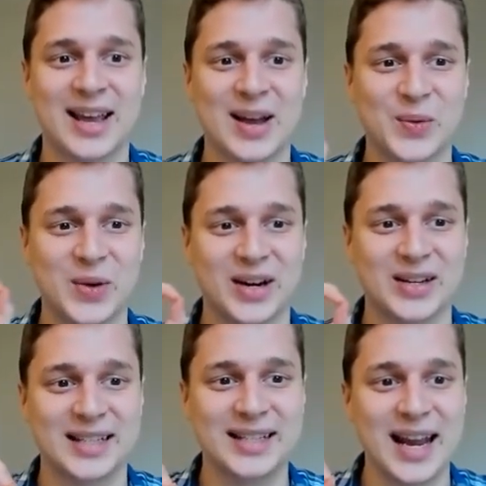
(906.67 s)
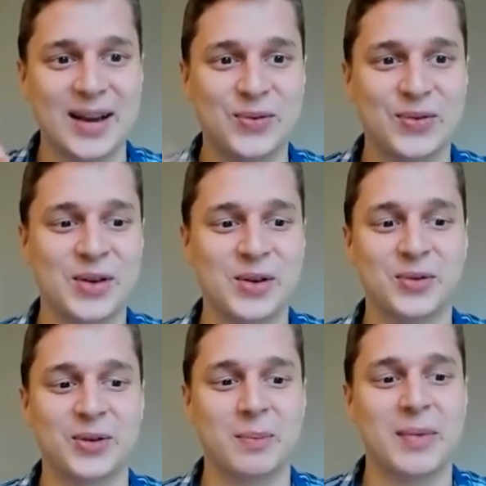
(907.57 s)
we are safe
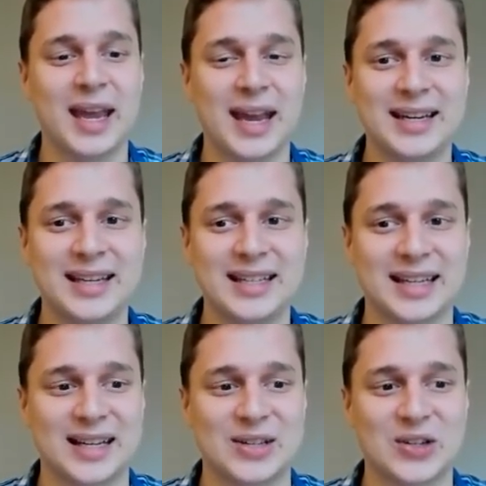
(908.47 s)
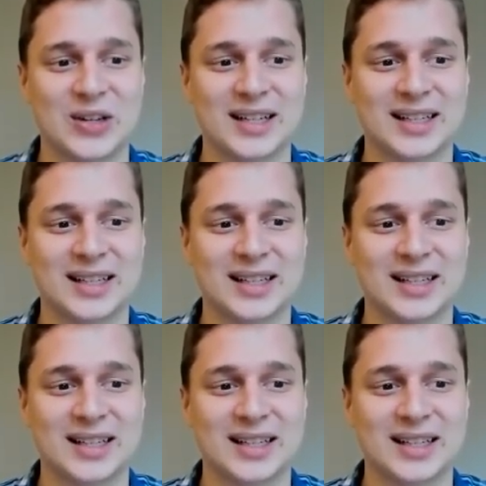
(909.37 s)
from any danger.